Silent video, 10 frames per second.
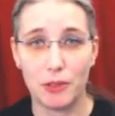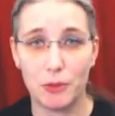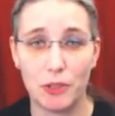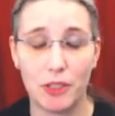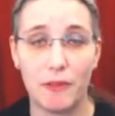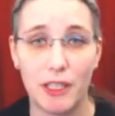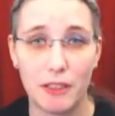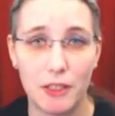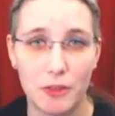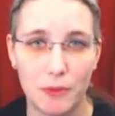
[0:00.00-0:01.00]
a, huge
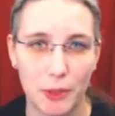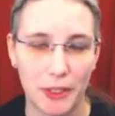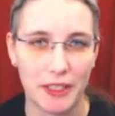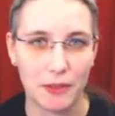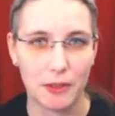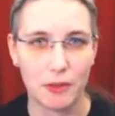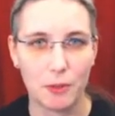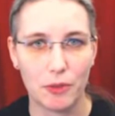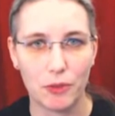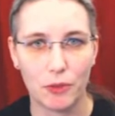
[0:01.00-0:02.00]
advantage of working on an
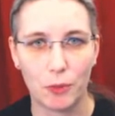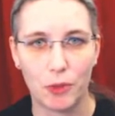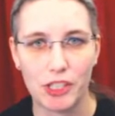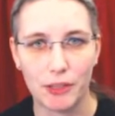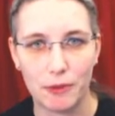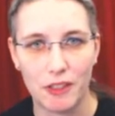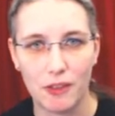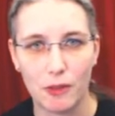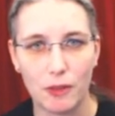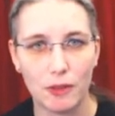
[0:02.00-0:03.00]
open source project for
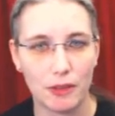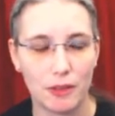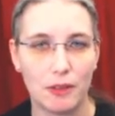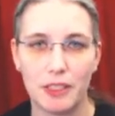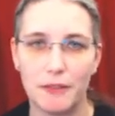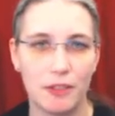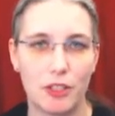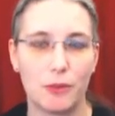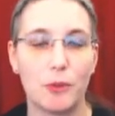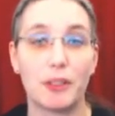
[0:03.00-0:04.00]
this long or even
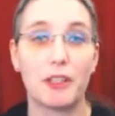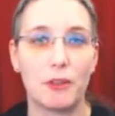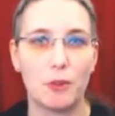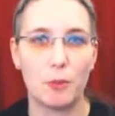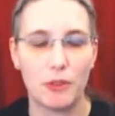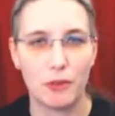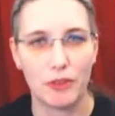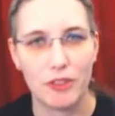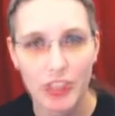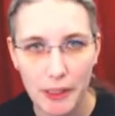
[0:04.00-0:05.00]
just working on open
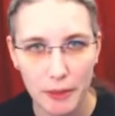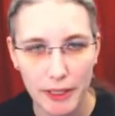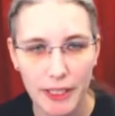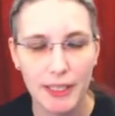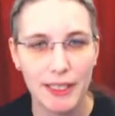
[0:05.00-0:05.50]
source in general